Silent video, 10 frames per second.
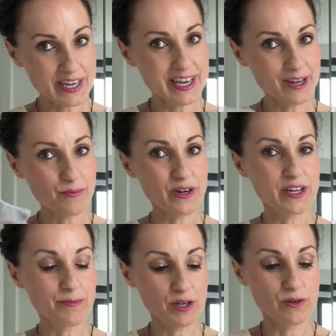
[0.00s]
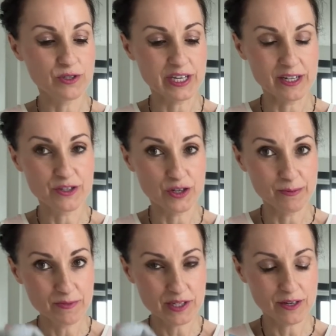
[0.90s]
can wear them in hotel
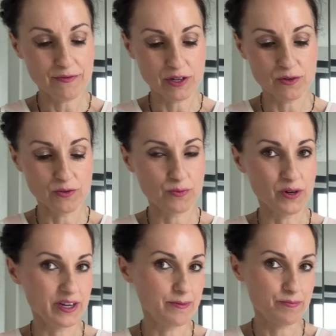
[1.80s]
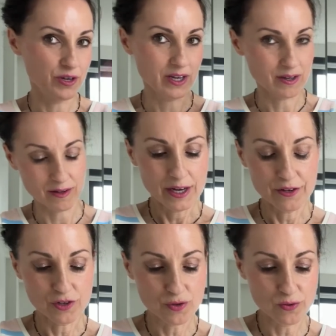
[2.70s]
gyms if I don't want to bring other
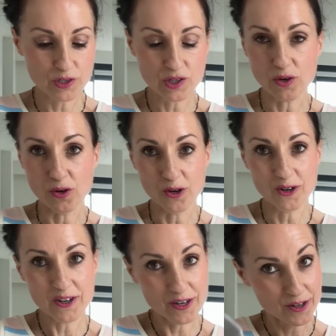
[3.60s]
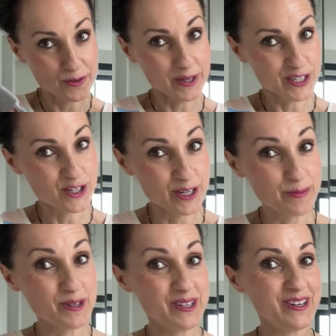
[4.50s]
shoes or on
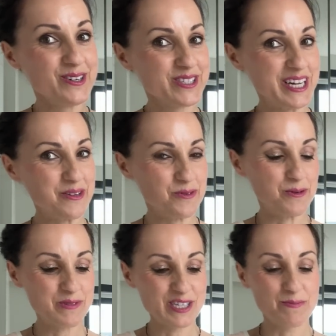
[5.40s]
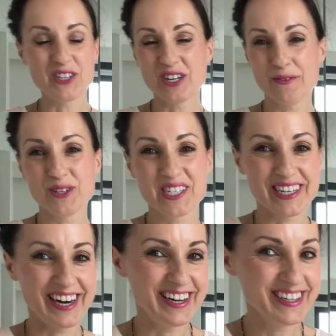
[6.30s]
questionable hotel rooms, especially if it's
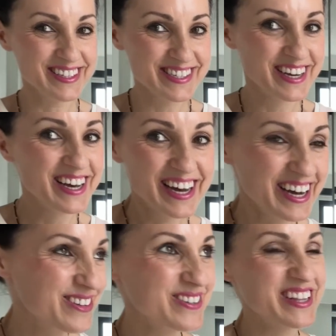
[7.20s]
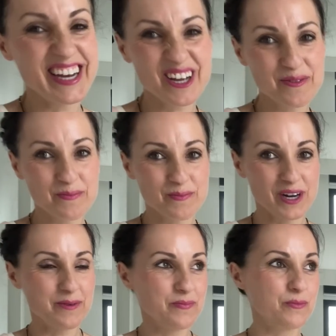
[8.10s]
tiled. I don't like
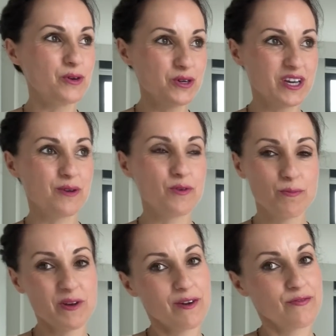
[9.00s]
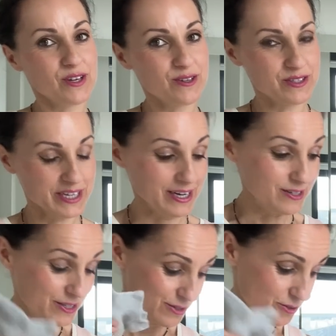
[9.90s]
walking with bare feet on
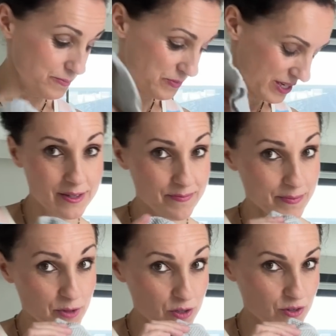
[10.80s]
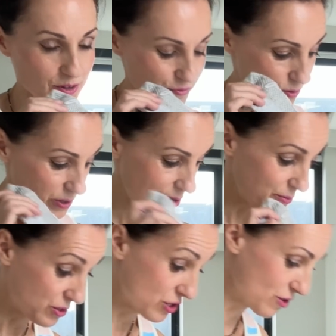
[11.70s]
tiles. So I'm not gonna fold them, I'm
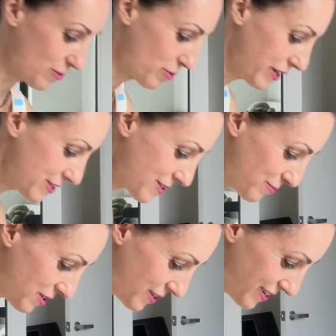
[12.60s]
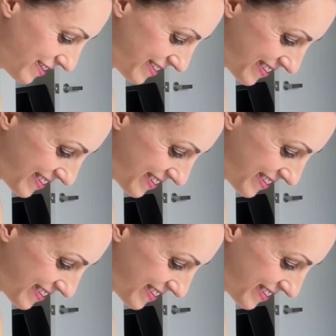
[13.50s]
just gonna place them in here.